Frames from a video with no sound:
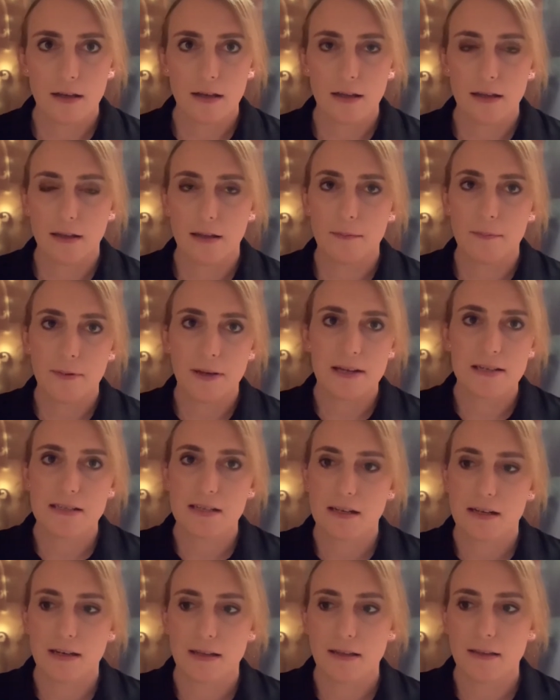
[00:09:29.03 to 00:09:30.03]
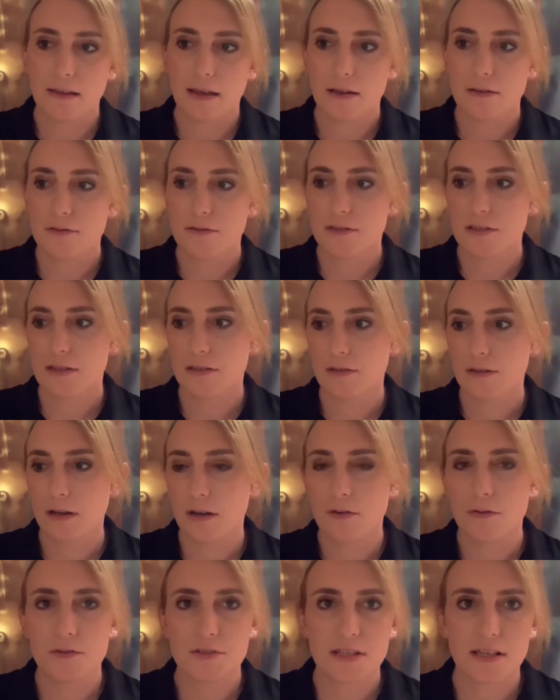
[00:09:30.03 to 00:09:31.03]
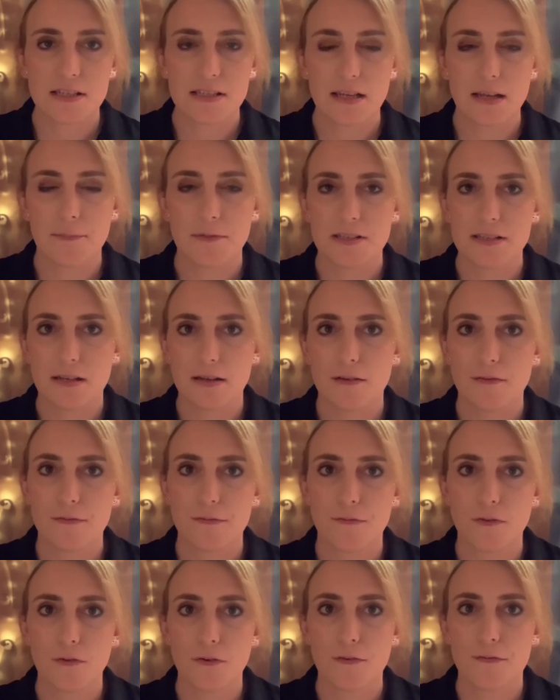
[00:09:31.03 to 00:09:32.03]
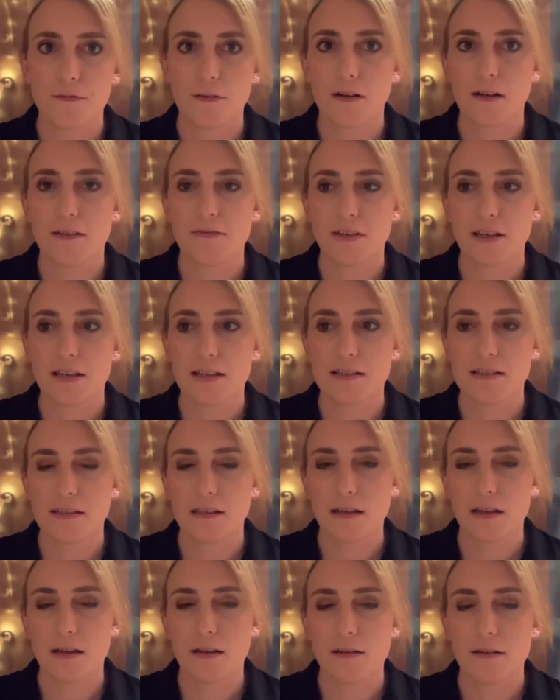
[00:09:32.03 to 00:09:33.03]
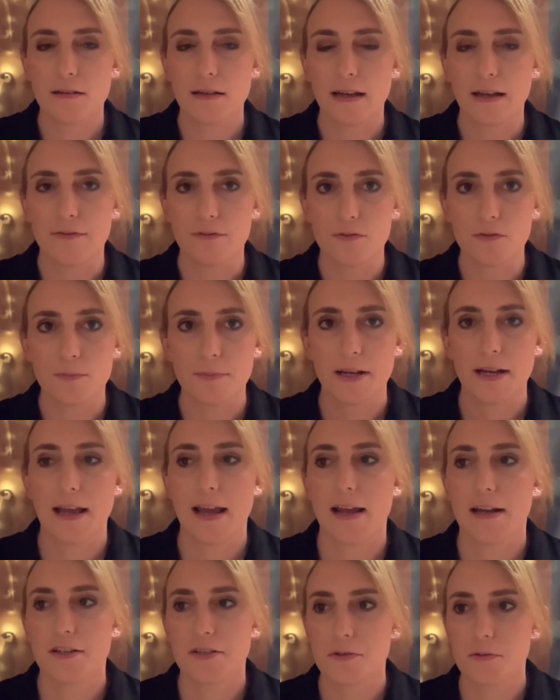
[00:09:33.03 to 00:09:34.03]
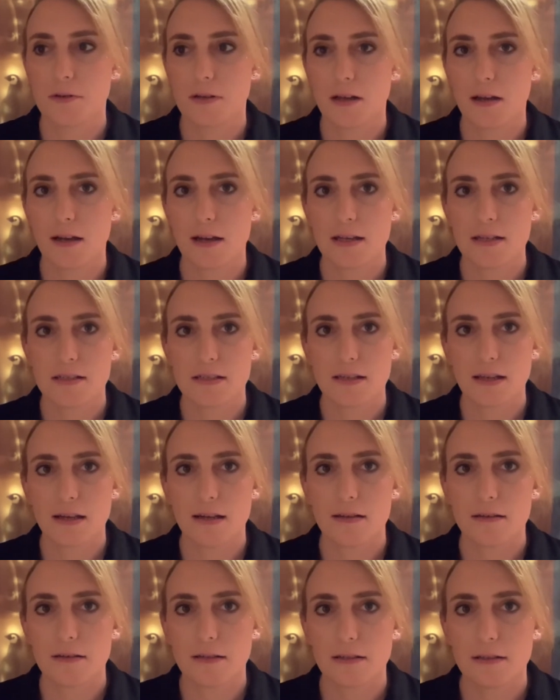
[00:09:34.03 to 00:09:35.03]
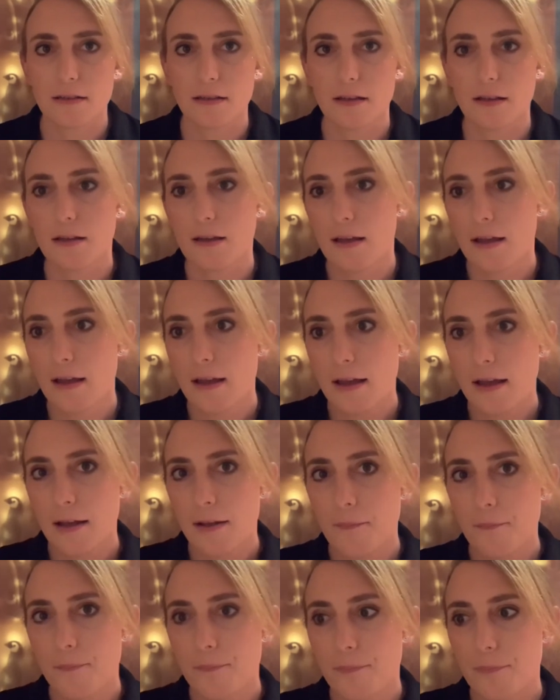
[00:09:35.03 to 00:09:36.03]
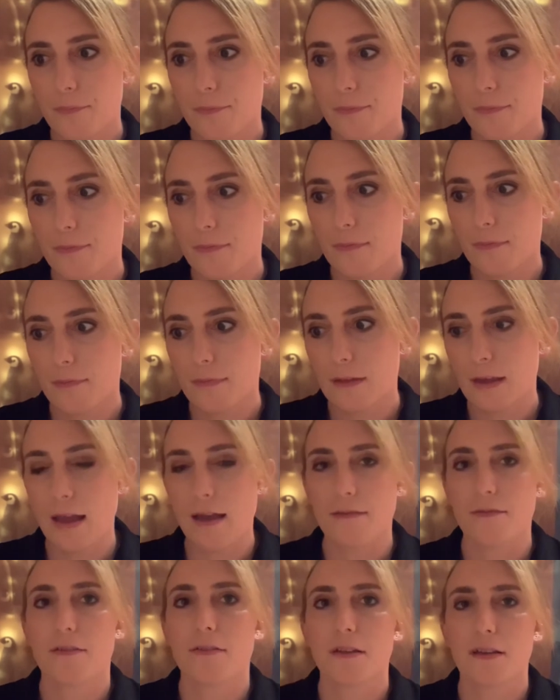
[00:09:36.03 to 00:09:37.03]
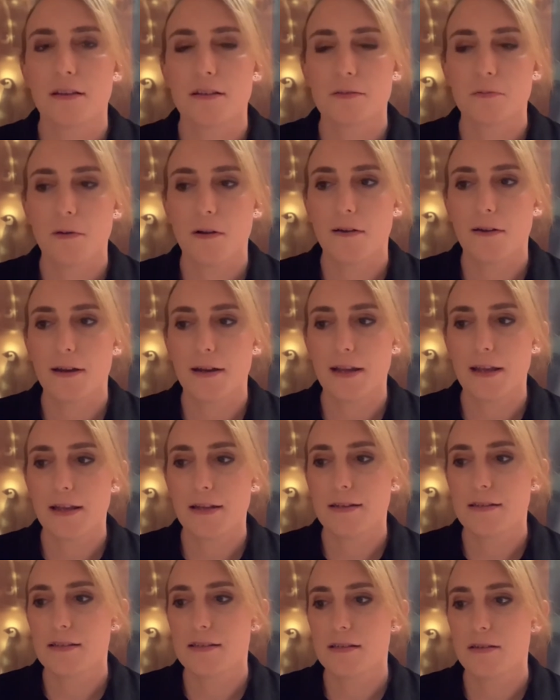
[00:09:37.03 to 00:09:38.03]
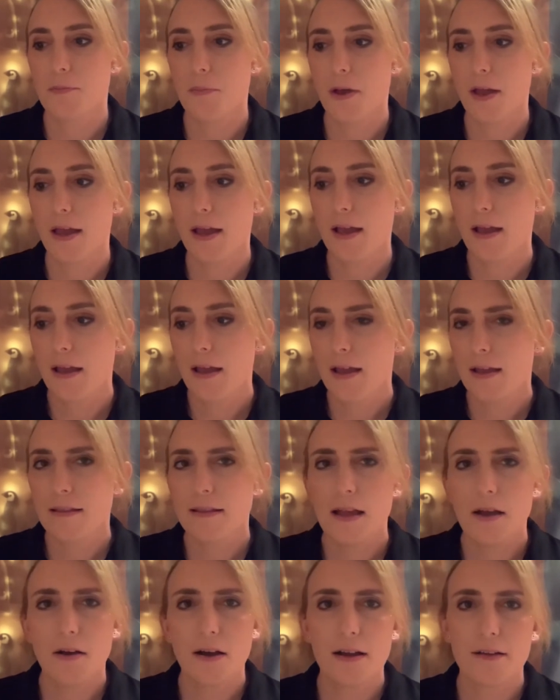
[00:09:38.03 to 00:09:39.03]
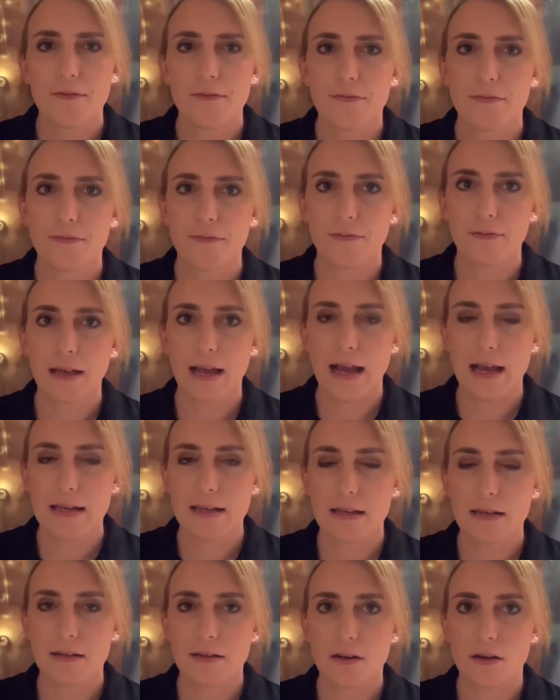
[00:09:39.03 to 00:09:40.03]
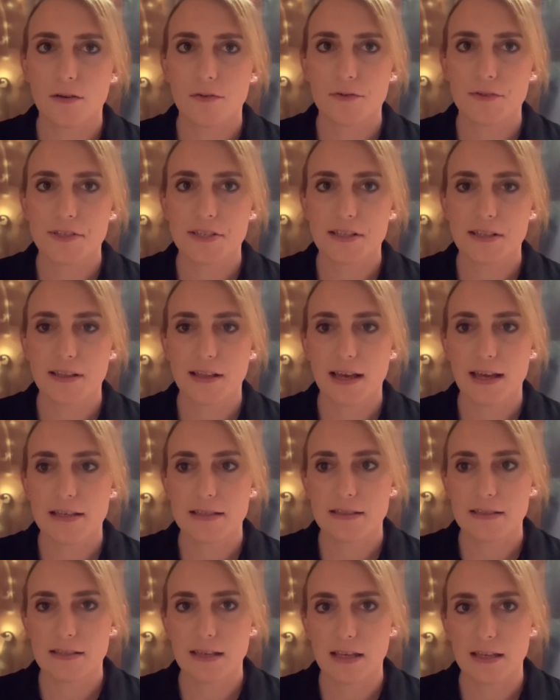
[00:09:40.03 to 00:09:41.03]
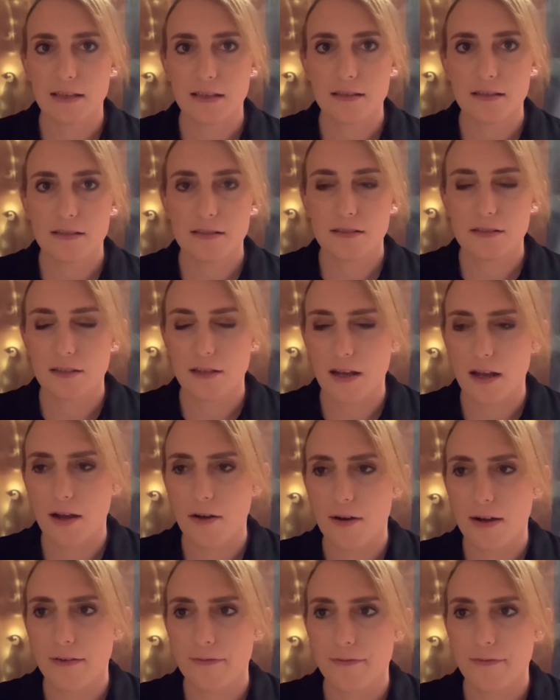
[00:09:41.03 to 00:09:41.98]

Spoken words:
basically those goals I set myself 4 or 5 years ago have all been actualised now, and that everything's where it needs to be. Now I've added goals to that since, you know,